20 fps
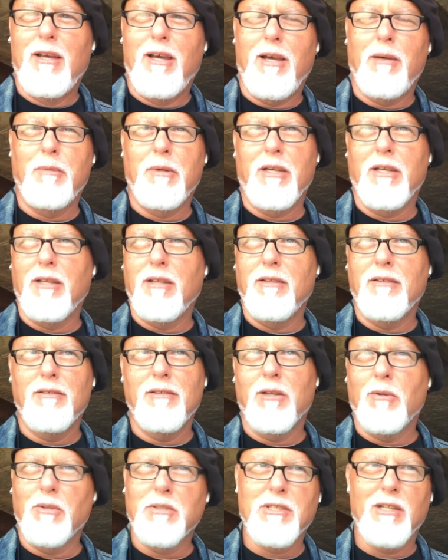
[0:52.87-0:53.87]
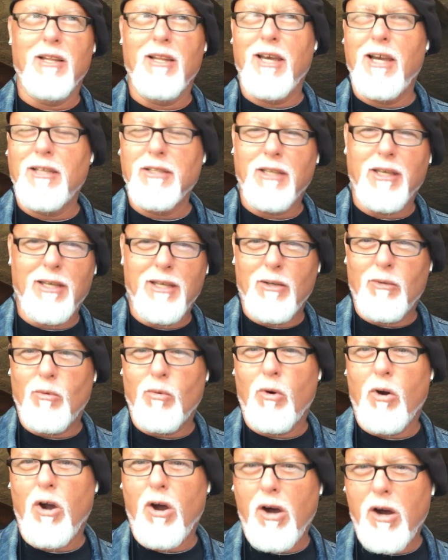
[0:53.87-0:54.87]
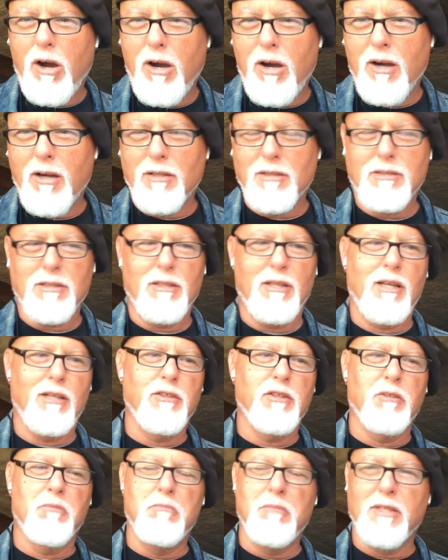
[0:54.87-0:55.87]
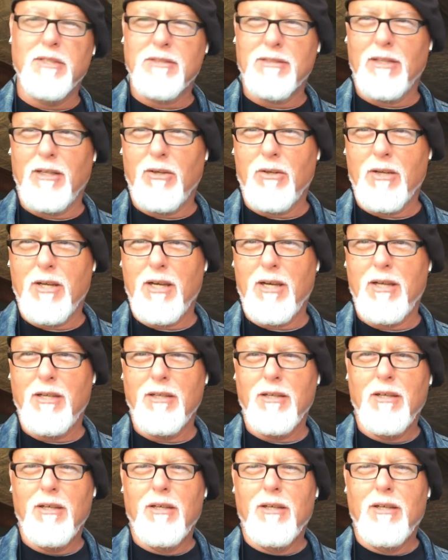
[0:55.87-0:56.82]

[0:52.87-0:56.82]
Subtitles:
I mean, there wasn't a lot you can get wrong. There's a lot you can miss out on.